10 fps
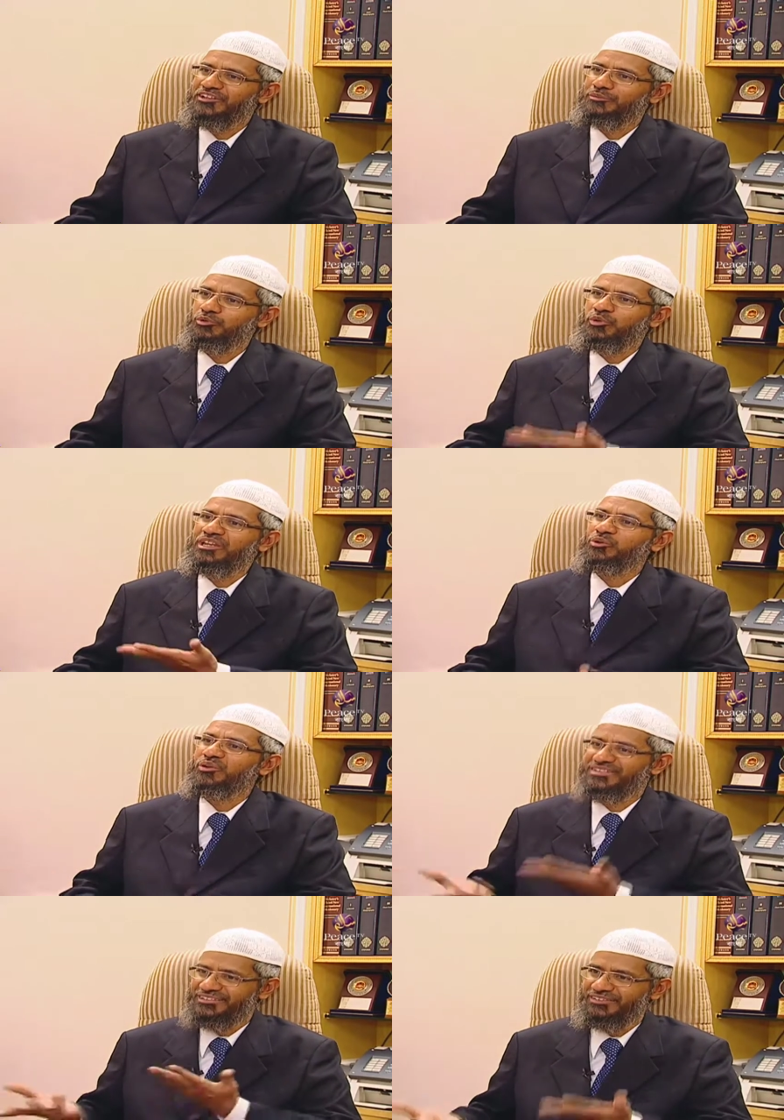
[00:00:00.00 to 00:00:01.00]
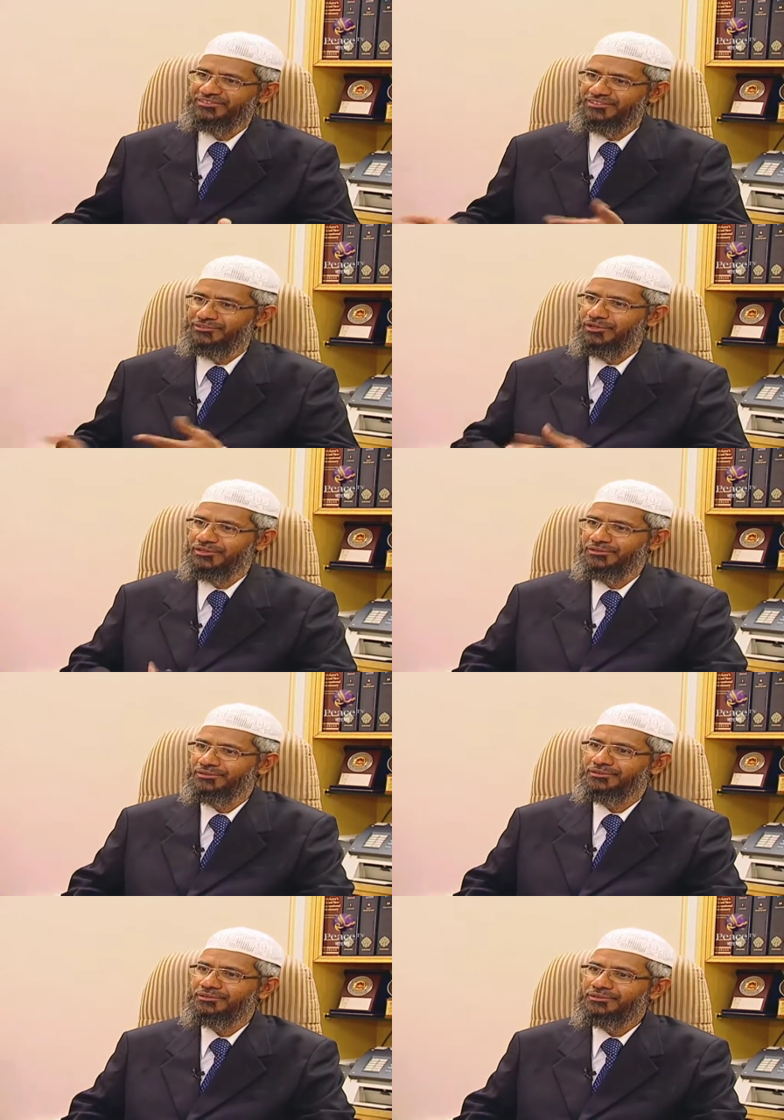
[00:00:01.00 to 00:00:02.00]
to ask about 20 questions after the talk,
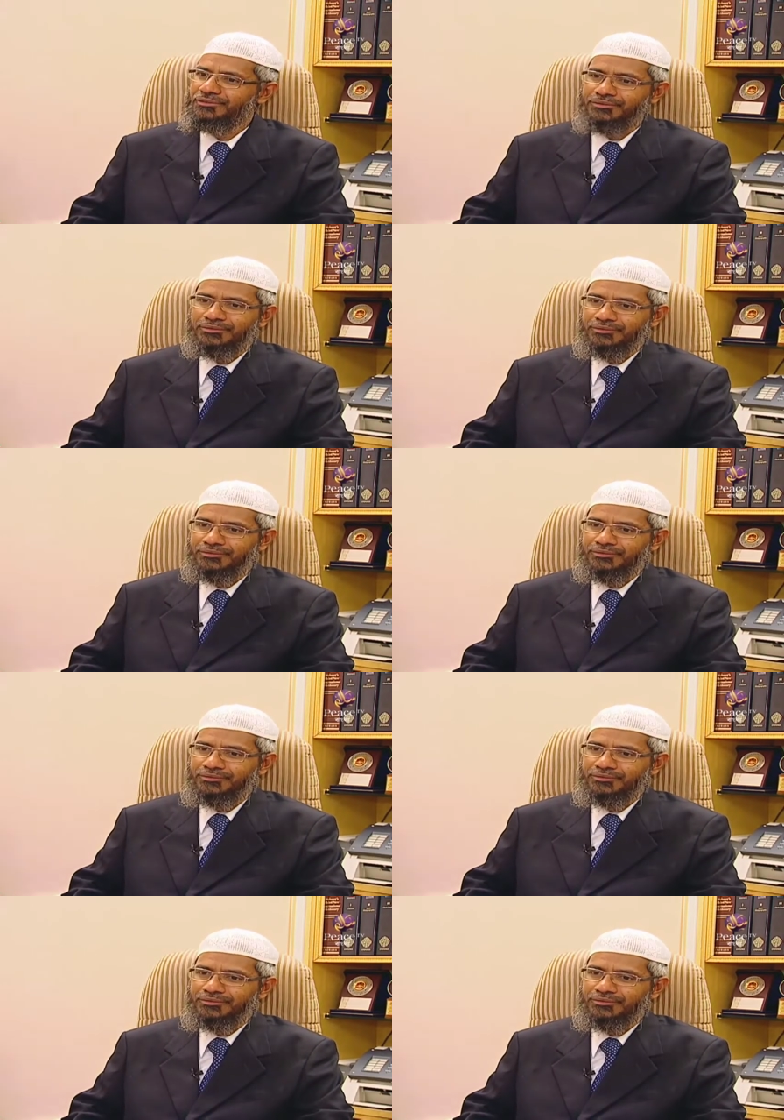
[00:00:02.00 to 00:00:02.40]
right.